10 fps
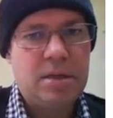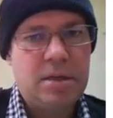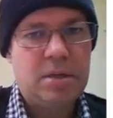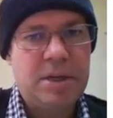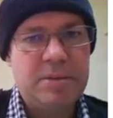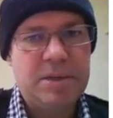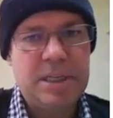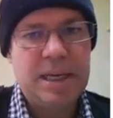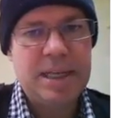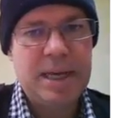just made a
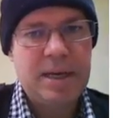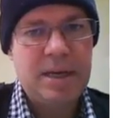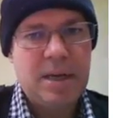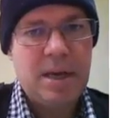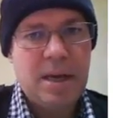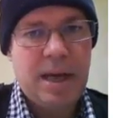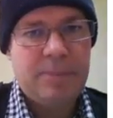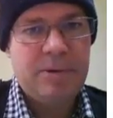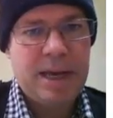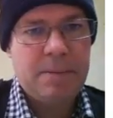mistake there.
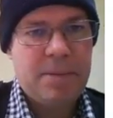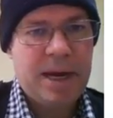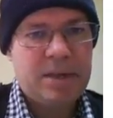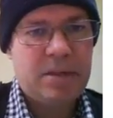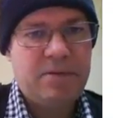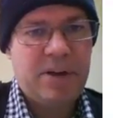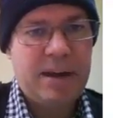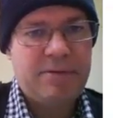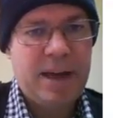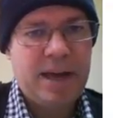And we get minus
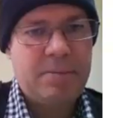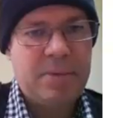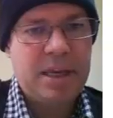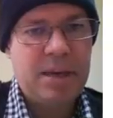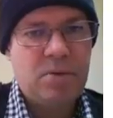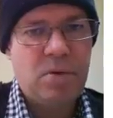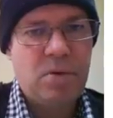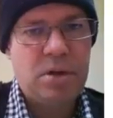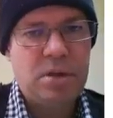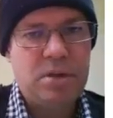5m
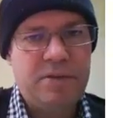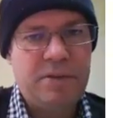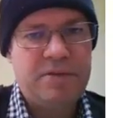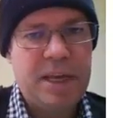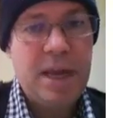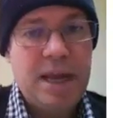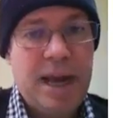equals 50.